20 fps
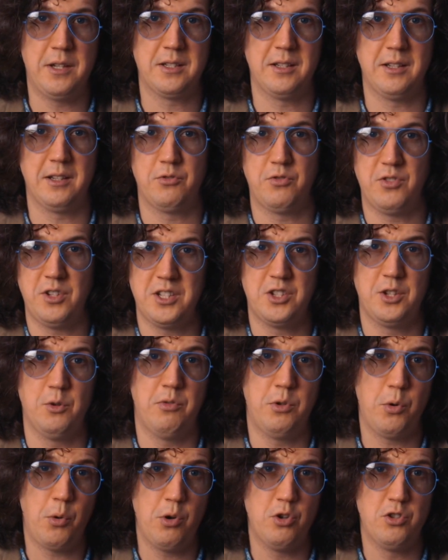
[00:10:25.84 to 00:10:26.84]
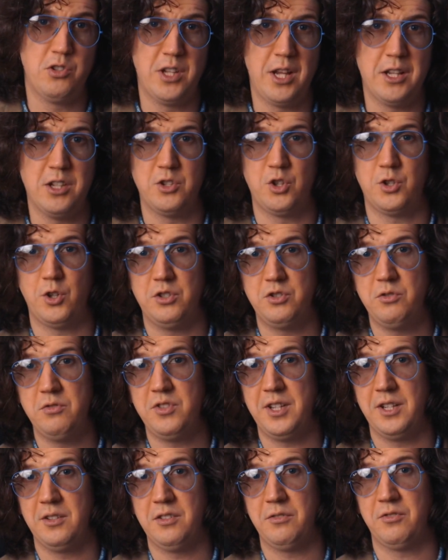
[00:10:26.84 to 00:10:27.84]
Nvidia, of course, not an
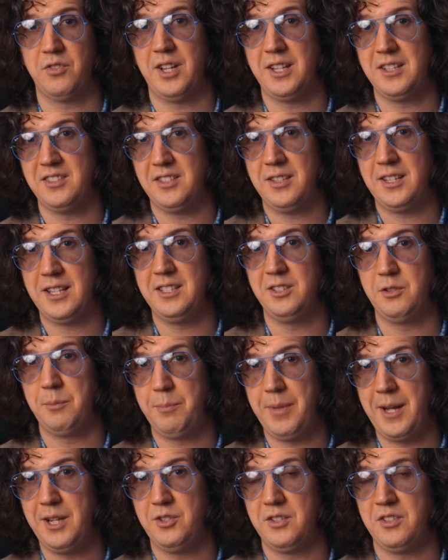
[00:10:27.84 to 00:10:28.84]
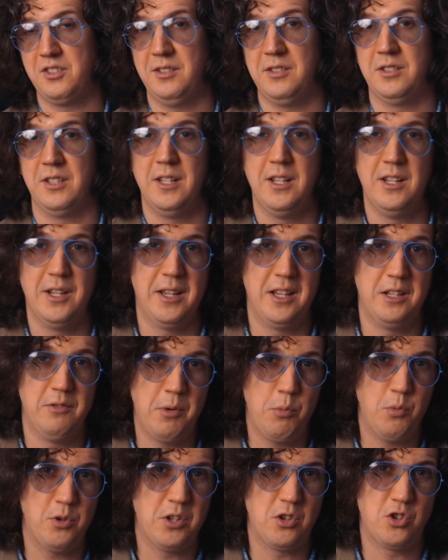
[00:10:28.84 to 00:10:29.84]
audiophile device in any comparison,
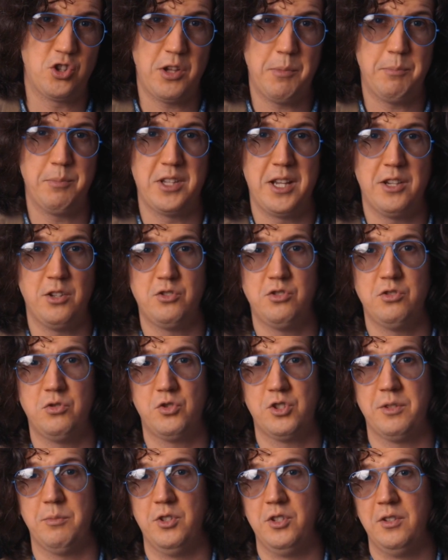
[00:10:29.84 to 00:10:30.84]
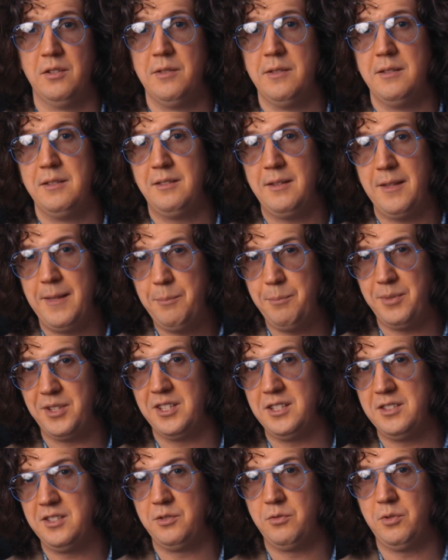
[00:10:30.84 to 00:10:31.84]
even with a cheap Denon streamer,
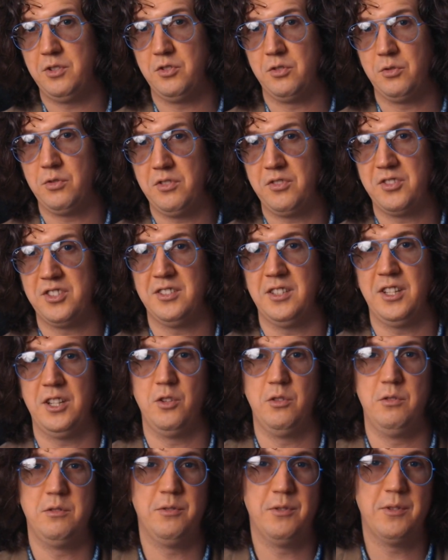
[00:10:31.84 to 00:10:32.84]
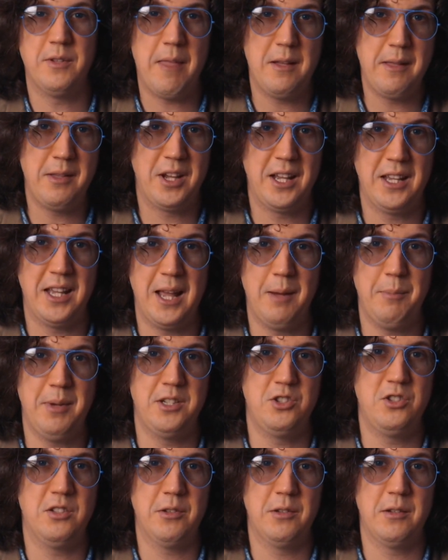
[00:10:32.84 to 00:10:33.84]
immediately reduced detail,
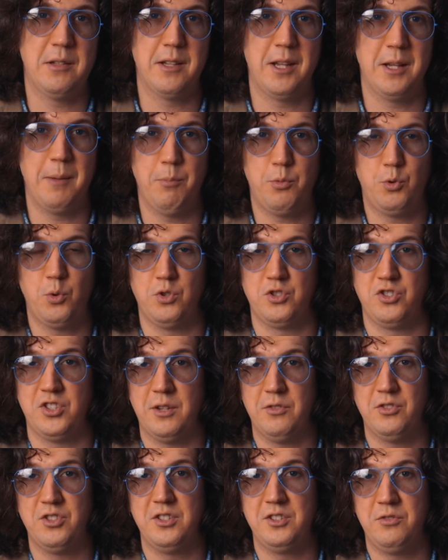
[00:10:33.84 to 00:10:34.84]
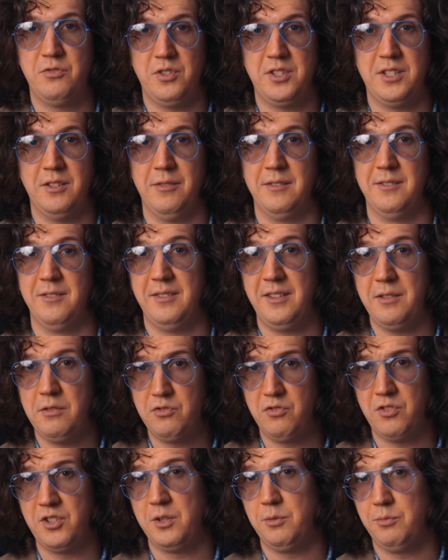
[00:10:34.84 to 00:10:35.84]
dynamics, and poor sound delivery. In
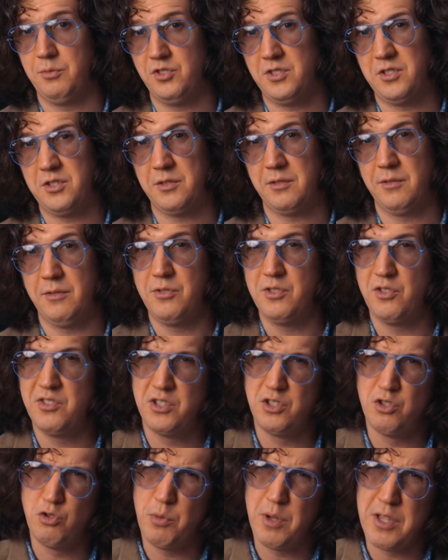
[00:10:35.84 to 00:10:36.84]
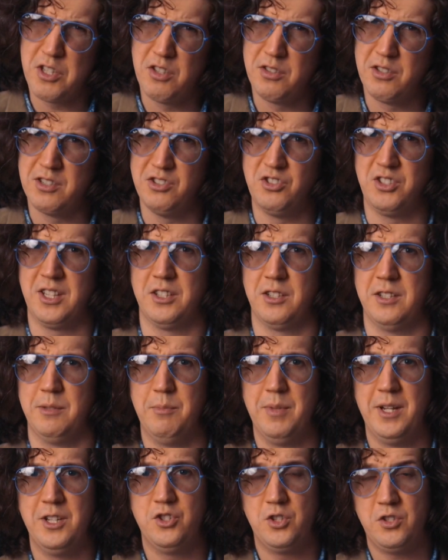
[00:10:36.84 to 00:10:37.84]
films, the situation is slightly
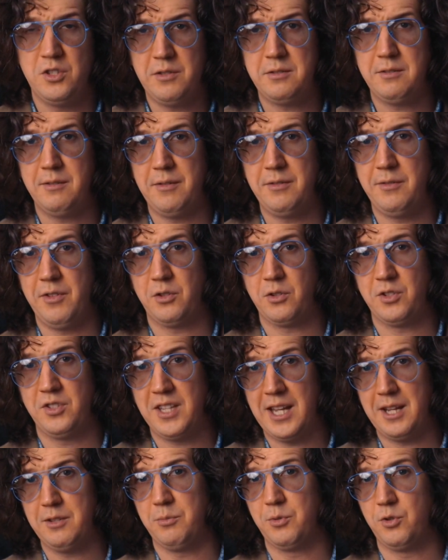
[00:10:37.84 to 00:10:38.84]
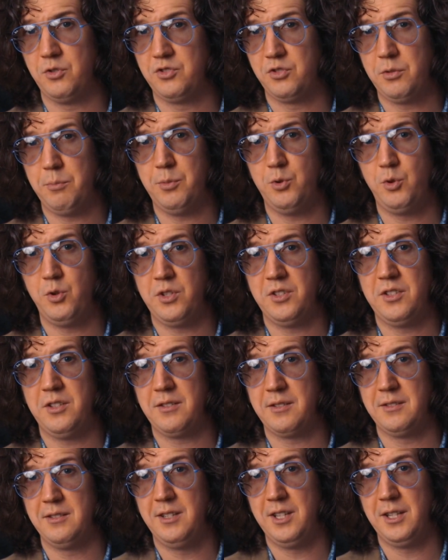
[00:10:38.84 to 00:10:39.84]
better. There is Atmos support,
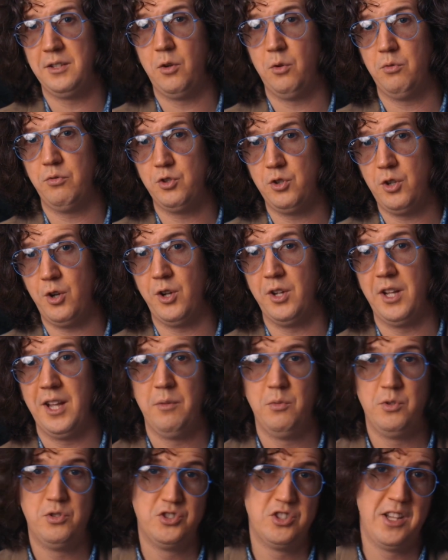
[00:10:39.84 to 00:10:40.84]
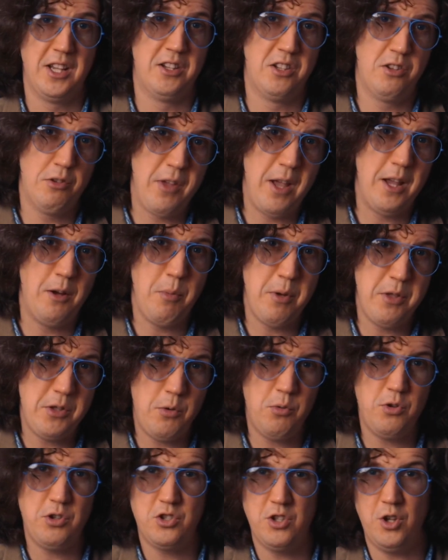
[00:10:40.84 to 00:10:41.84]
and overall I was satisfied with the
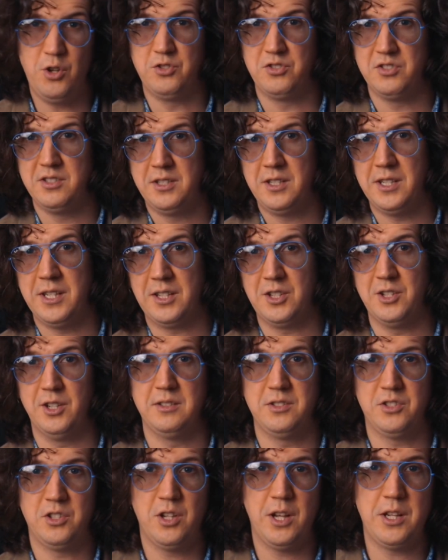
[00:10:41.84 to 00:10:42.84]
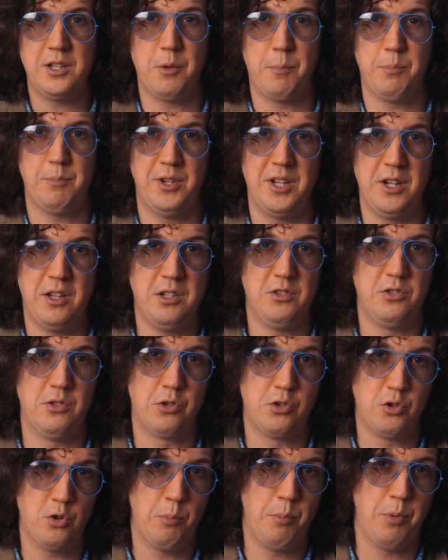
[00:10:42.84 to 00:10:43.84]
result until I compared it to
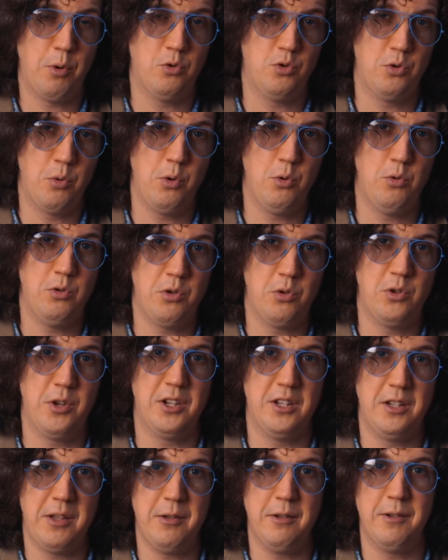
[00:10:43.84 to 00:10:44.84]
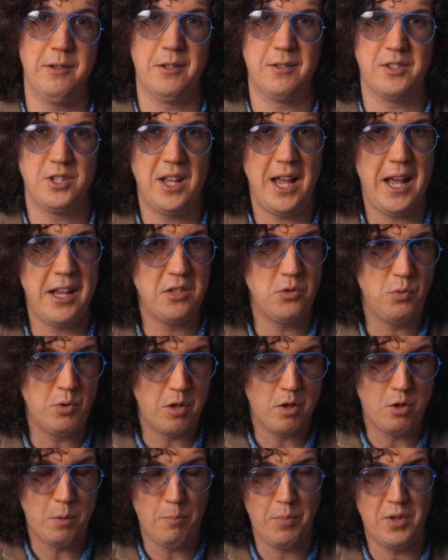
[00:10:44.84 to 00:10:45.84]
Sopo 203. The last
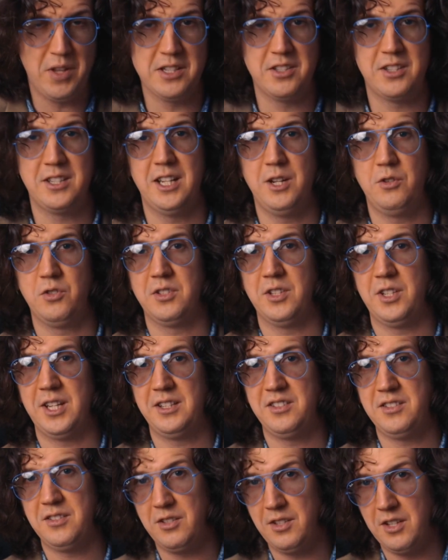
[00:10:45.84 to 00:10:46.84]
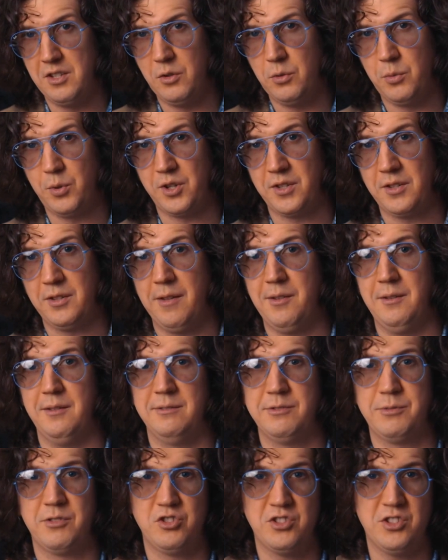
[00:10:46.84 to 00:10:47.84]
one completely outclassed the little one.
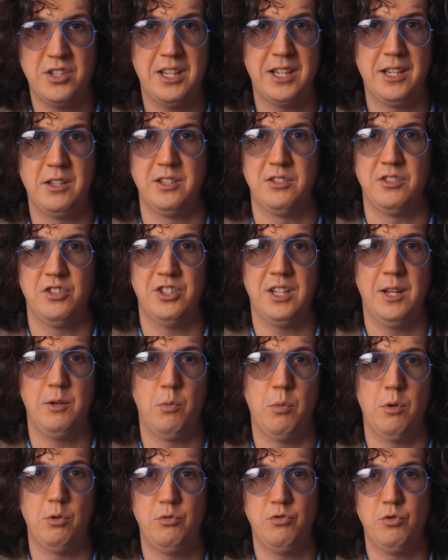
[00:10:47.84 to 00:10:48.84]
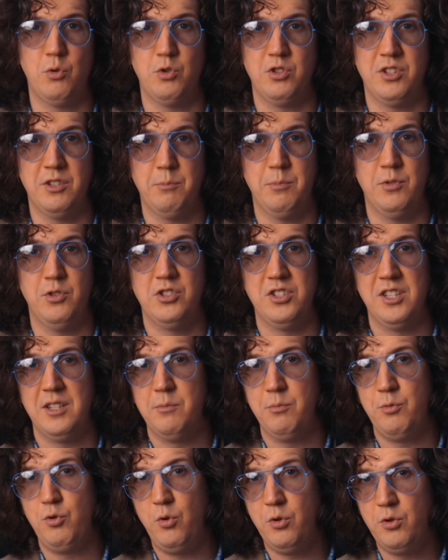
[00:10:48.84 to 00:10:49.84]
The scale and sound were
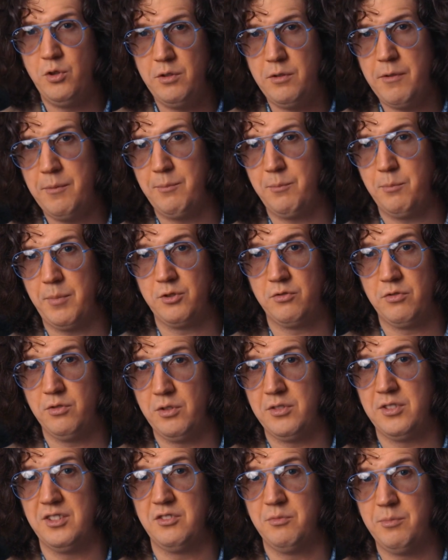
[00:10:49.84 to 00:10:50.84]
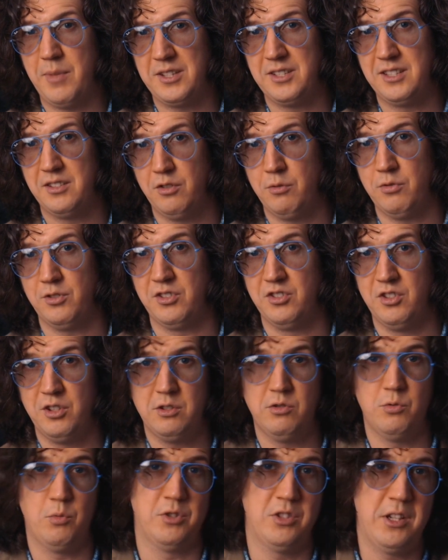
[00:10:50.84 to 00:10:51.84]
40% poorer, but for this money the
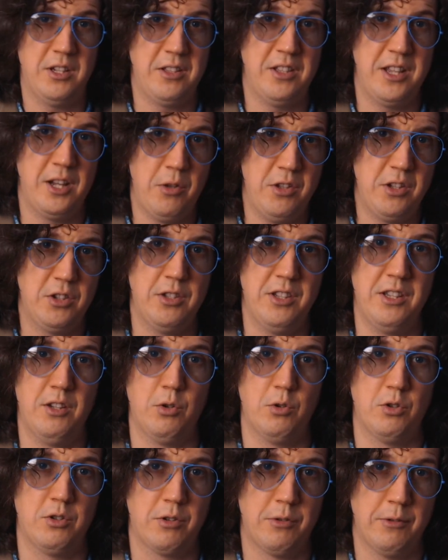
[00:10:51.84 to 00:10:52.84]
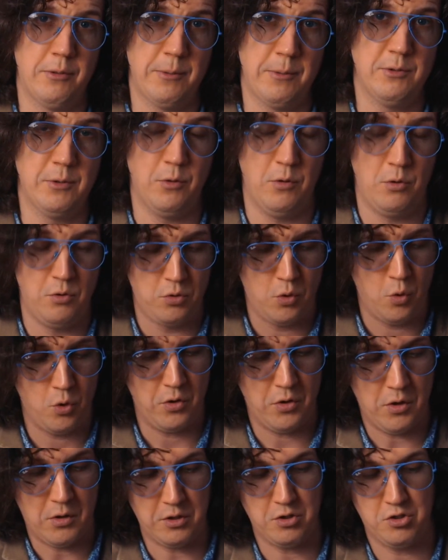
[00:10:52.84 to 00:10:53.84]
result was undoubtedly good.
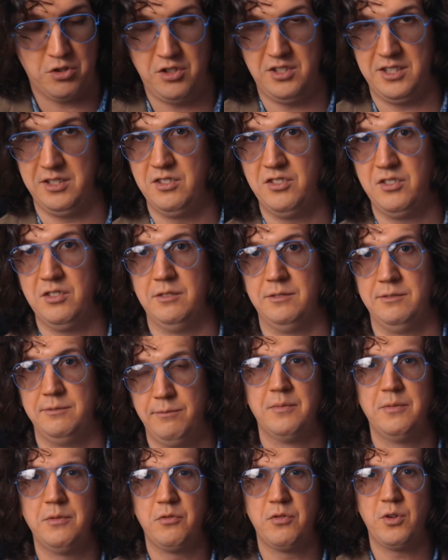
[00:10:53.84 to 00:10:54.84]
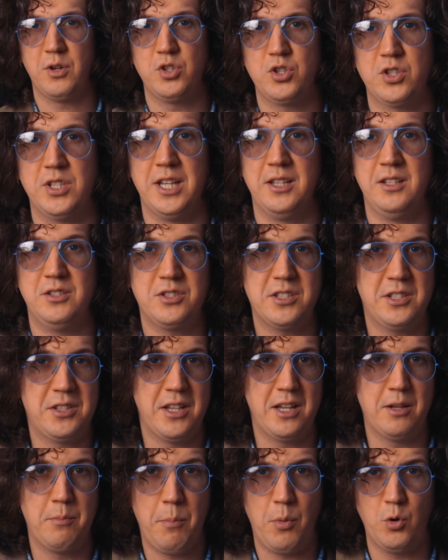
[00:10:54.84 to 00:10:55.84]
4/6. Functionality
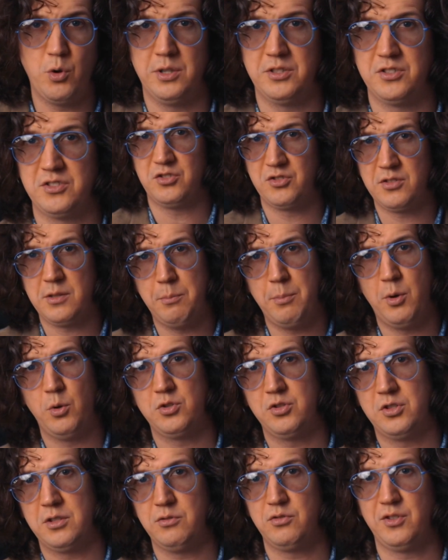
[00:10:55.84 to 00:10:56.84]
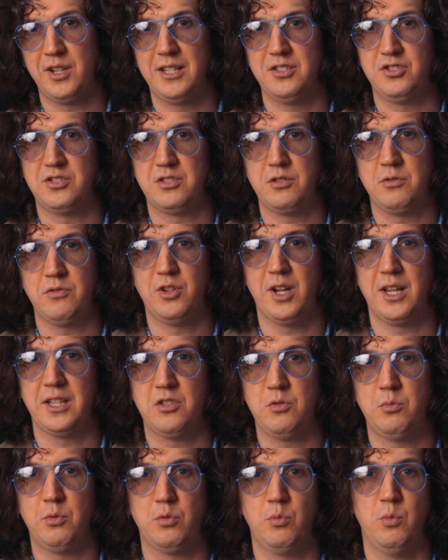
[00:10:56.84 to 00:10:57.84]
10 points is the most advanced
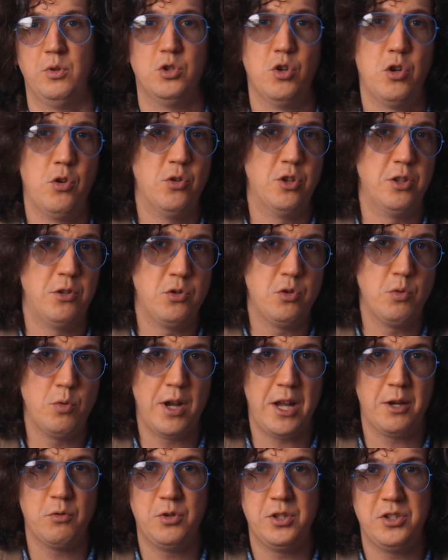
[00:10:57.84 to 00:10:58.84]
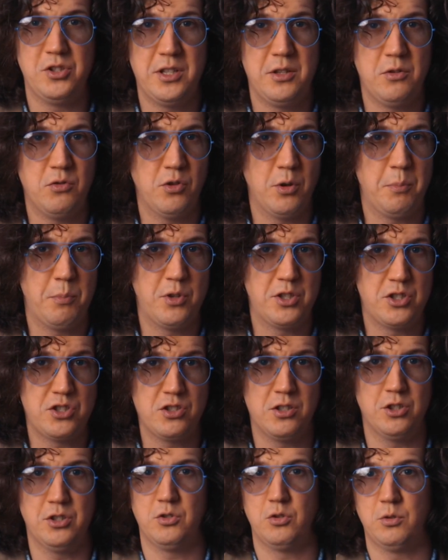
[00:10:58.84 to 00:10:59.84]
device with which you can do everything from
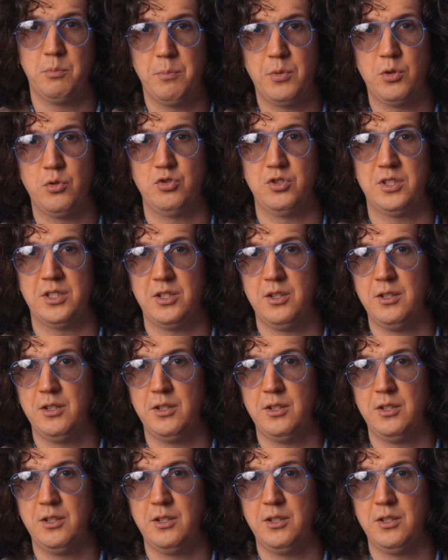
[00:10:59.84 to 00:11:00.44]
listening to music,